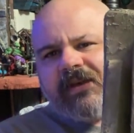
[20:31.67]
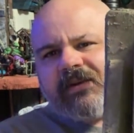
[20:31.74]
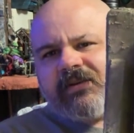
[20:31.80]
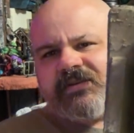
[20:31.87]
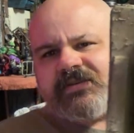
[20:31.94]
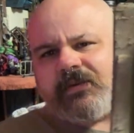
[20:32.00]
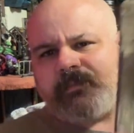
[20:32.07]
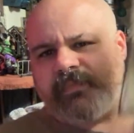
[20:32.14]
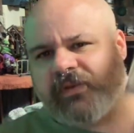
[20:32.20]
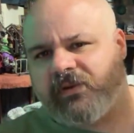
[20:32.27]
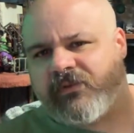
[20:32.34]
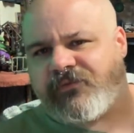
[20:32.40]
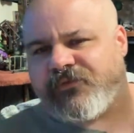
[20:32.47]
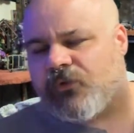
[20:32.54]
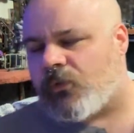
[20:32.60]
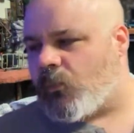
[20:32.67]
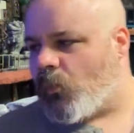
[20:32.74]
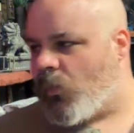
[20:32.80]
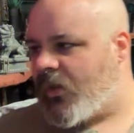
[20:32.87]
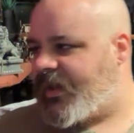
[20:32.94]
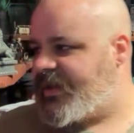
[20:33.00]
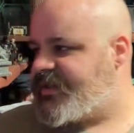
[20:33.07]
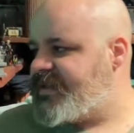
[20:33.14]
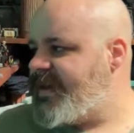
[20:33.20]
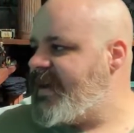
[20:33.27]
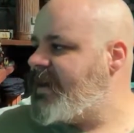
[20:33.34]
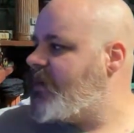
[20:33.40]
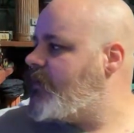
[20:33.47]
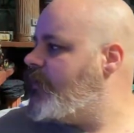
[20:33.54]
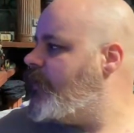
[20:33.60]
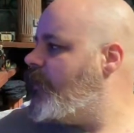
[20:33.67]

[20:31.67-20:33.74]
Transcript: into something for 1/18.